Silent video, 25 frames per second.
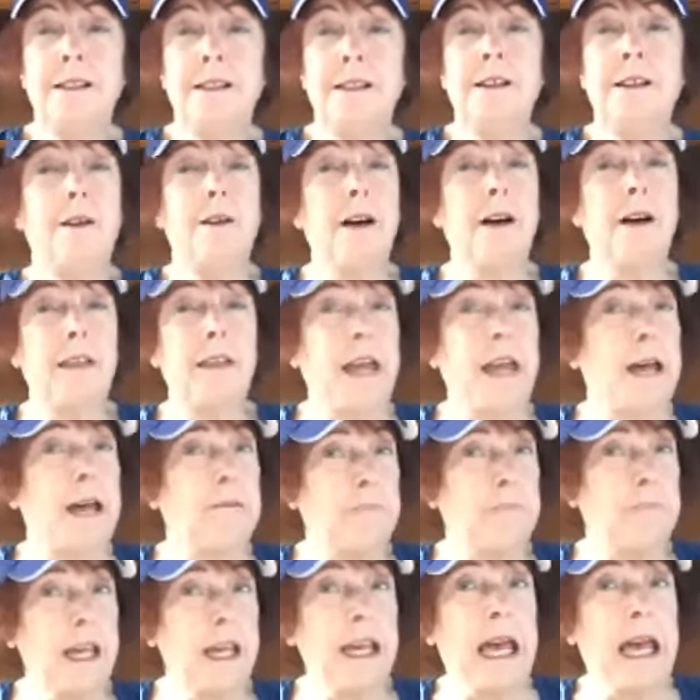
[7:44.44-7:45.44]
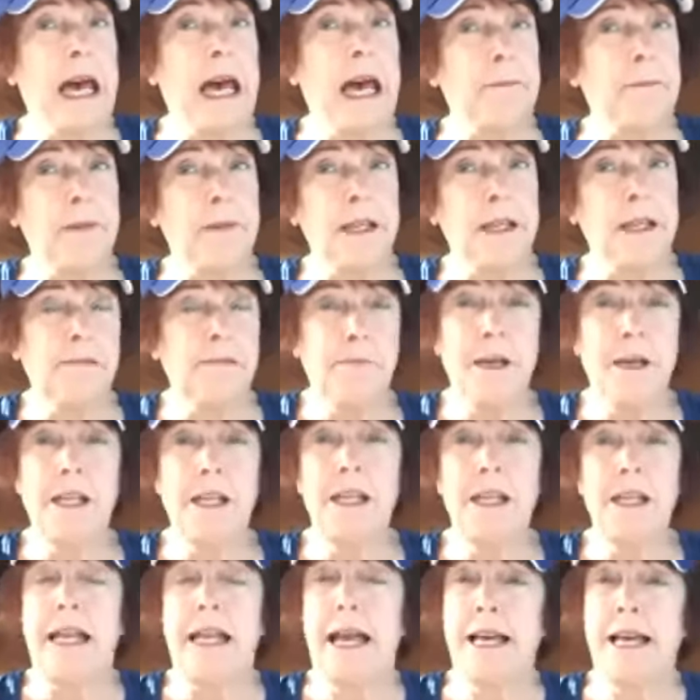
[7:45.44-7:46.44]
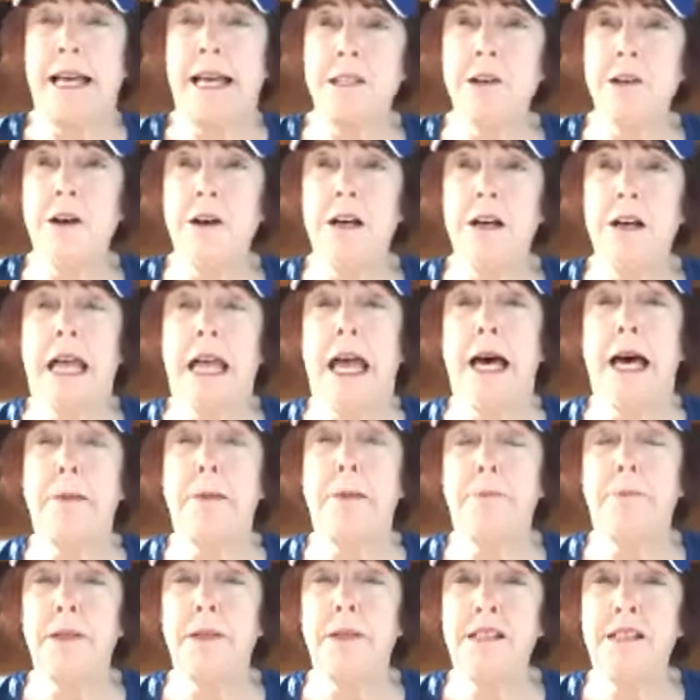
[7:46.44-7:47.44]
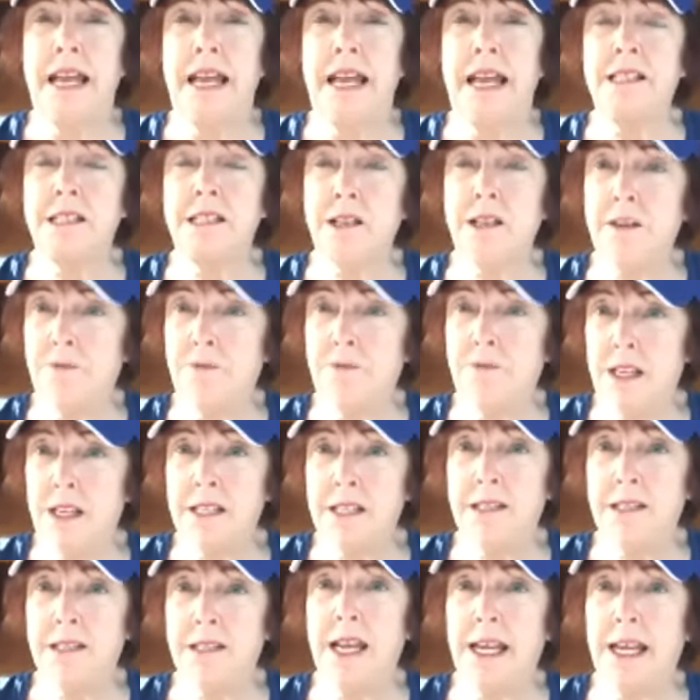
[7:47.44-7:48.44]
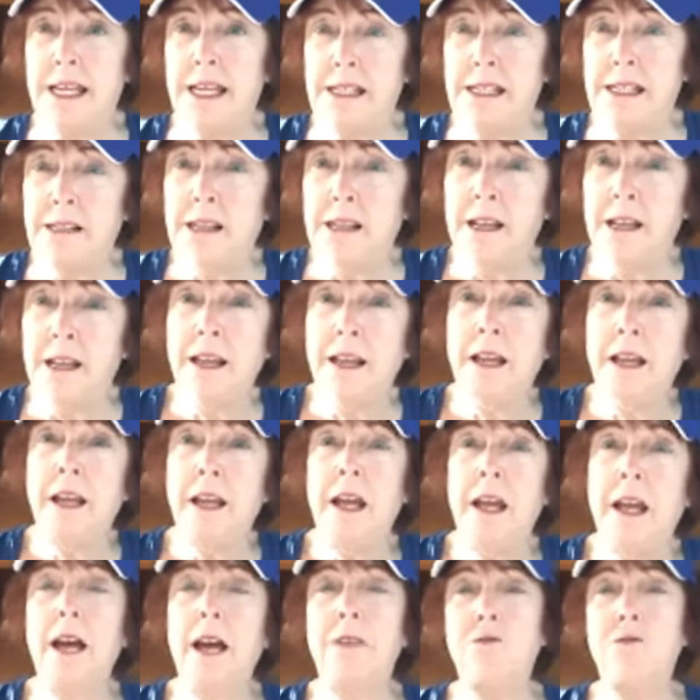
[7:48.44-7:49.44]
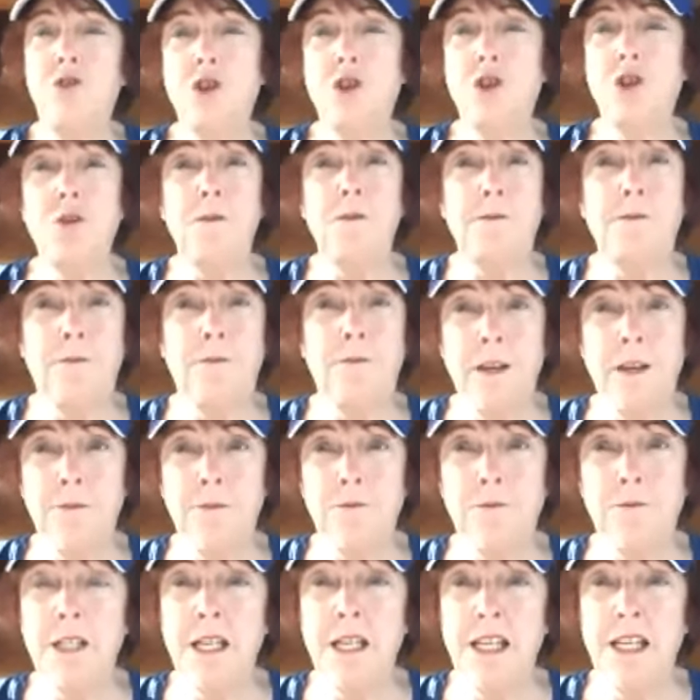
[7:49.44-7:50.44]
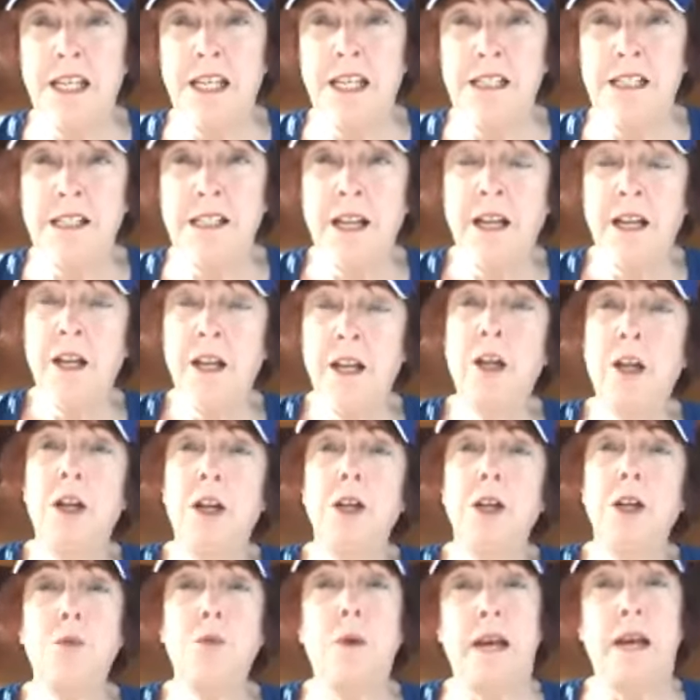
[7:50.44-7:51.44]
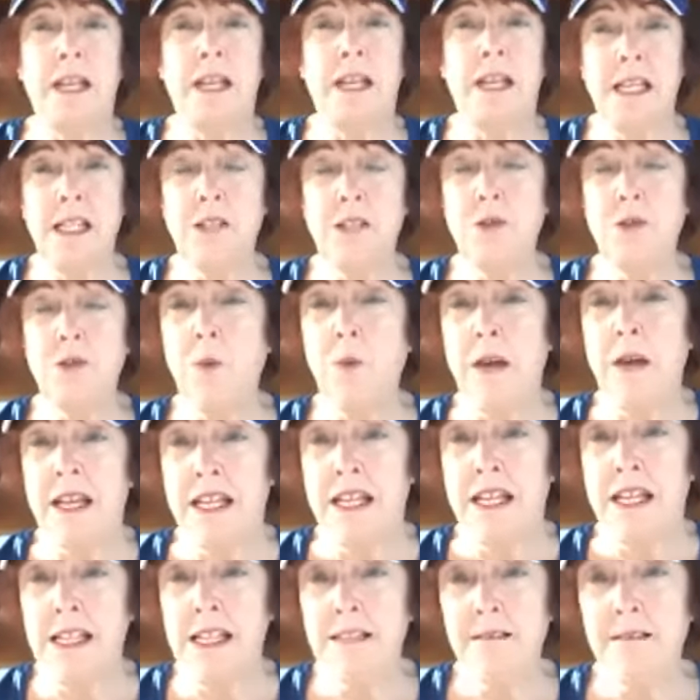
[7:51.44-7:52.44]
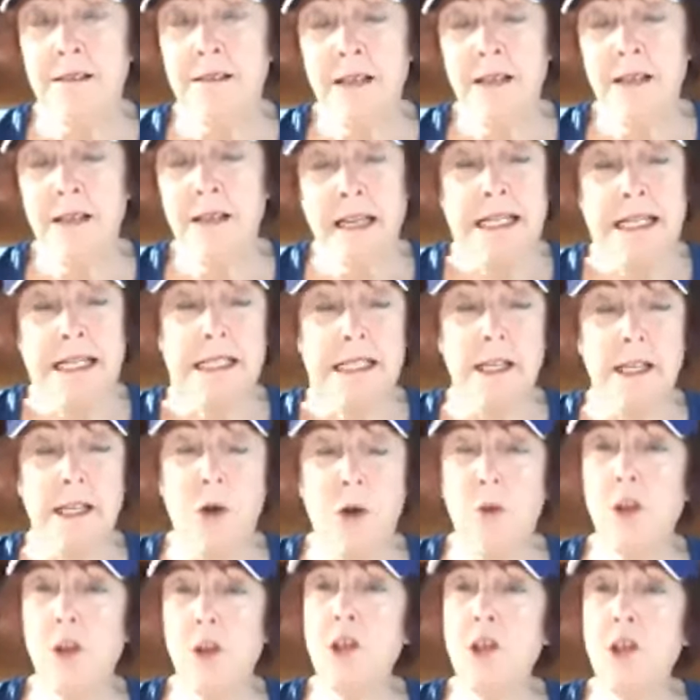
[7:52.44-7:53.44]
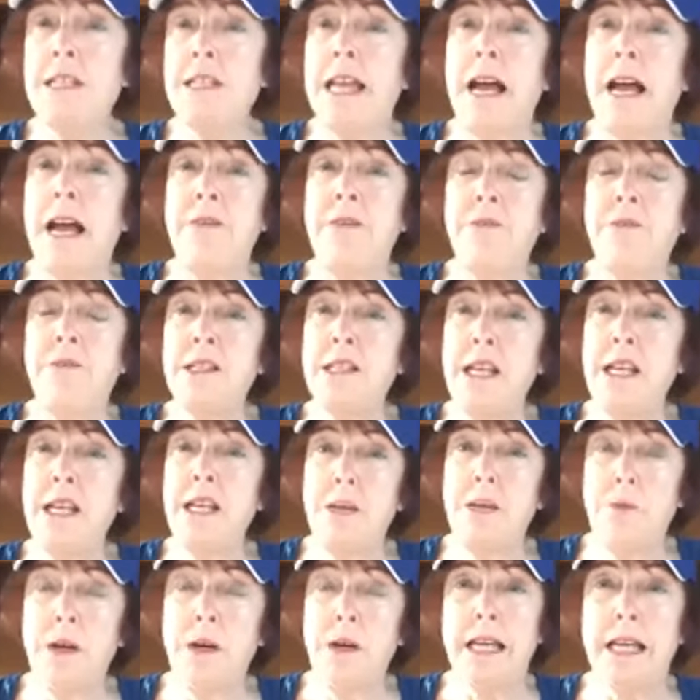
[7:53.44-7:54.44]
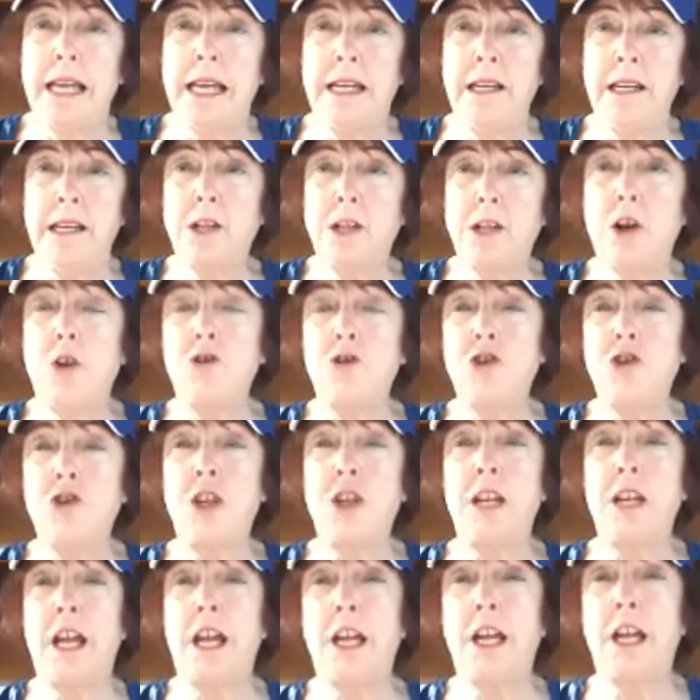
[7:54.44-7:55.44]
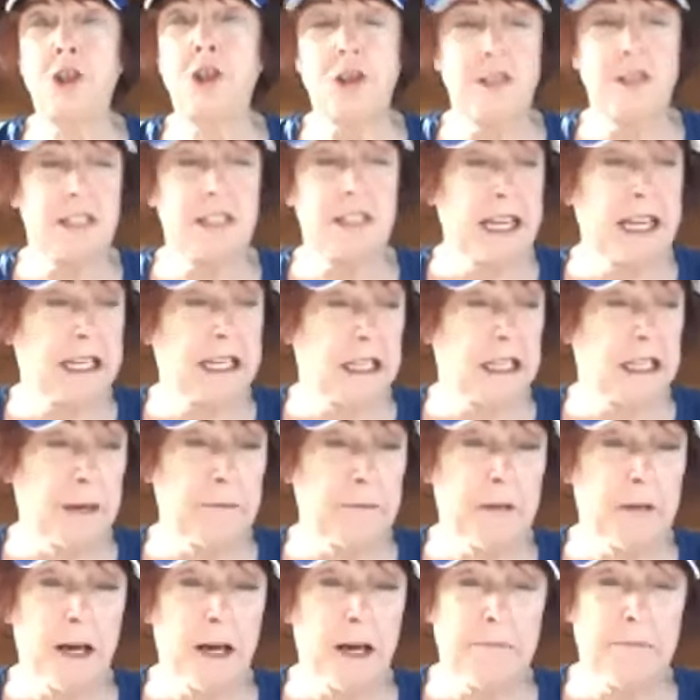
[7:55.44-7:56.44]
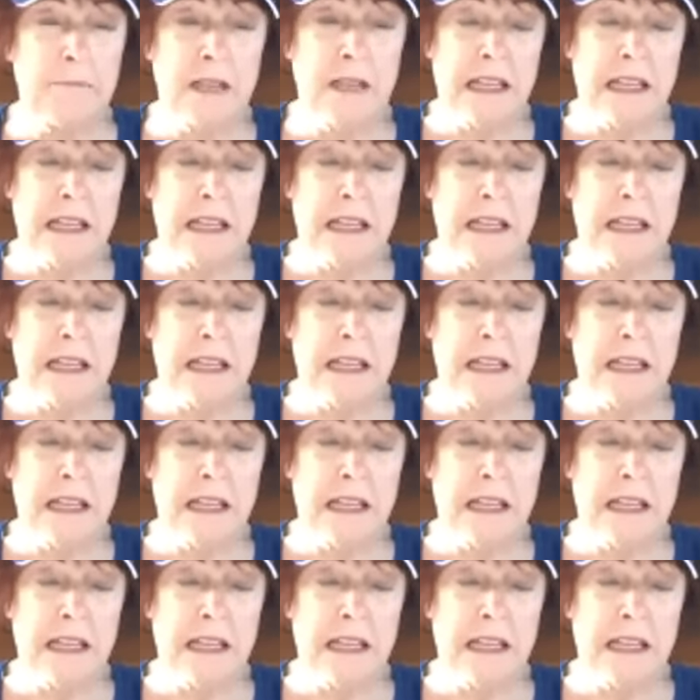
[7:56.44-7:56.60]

Well, that may happen, but it has not happened as of this date of June 15, 2020. So we'll just have to see what kind of negotiations they come up